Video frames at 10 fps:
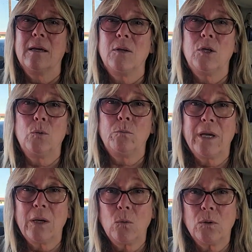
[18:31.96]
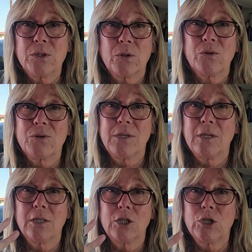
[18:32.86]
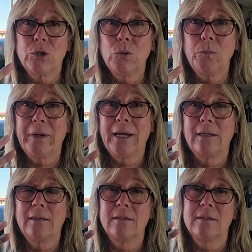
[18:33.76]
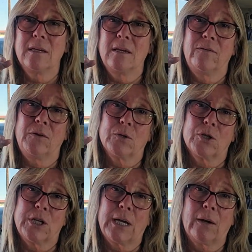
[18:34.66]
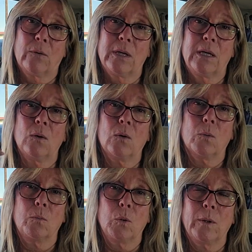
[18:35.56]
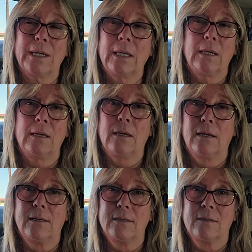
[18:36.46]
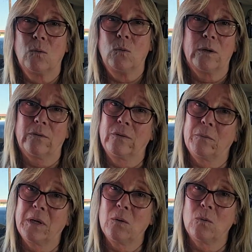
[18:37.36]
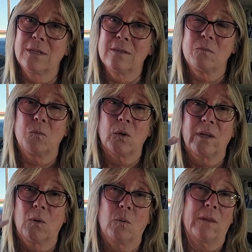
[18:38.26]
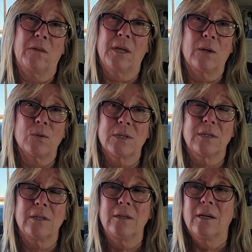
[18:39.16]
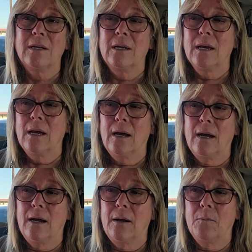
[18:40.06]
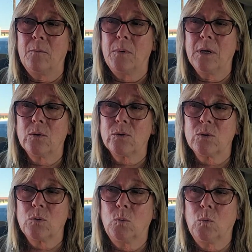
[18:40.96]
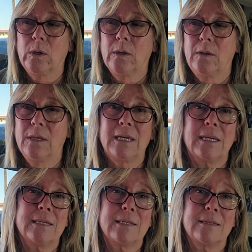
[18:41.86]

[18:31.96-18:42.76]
You may want to consider 2 panels if your Jackery or Bluetti is one of the big ones, more than 1,000, because with the